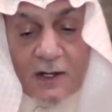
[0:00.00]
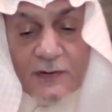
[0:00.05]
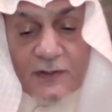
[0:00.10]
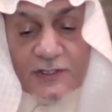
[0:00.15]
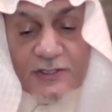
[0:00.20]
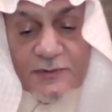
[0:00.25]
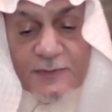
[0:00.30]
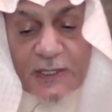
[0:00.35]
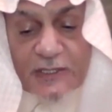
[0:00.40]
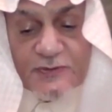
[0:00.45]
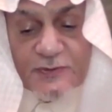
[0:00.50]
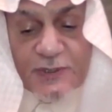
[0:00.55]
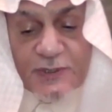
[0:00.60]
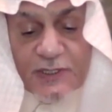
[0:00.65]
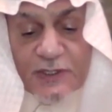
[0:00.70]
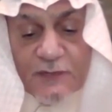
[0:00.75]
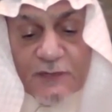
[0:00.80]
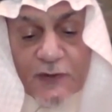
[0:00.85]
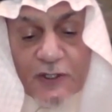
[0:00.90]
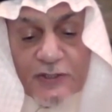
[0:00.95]
This must be
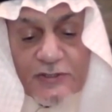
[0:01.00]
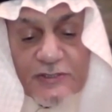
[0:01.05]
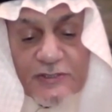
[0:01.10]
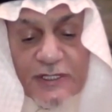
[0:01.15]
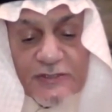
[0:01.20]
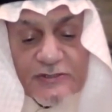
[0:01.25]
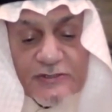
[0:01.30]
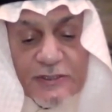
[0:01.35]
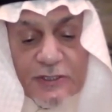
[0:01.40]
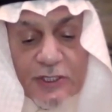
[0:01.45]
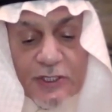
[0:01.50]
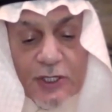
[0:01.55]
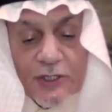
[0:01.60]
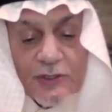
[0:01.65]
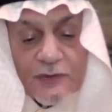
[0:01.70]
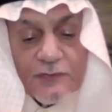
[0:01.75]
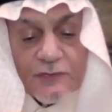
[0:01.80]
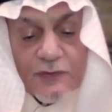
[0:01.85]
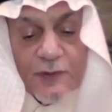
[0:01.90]
the first lesson learned